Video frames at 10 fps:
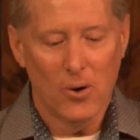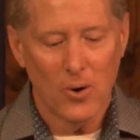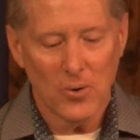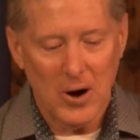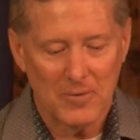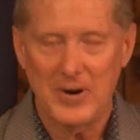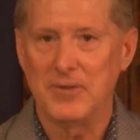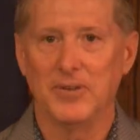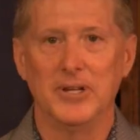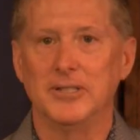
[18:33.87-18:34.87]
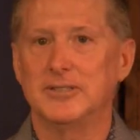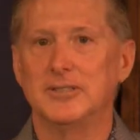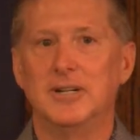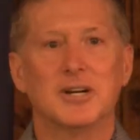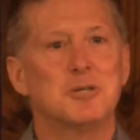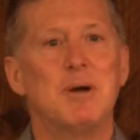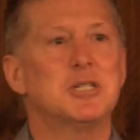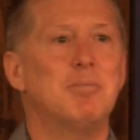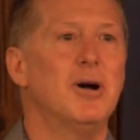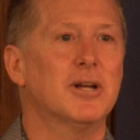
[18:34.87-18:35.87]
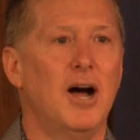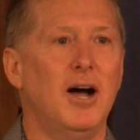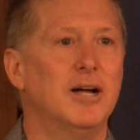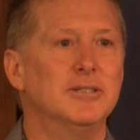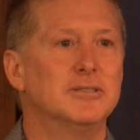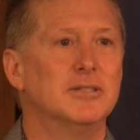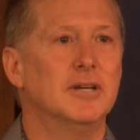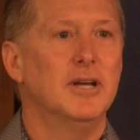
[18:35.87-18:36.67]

or our faithfulness. It's based upon God's.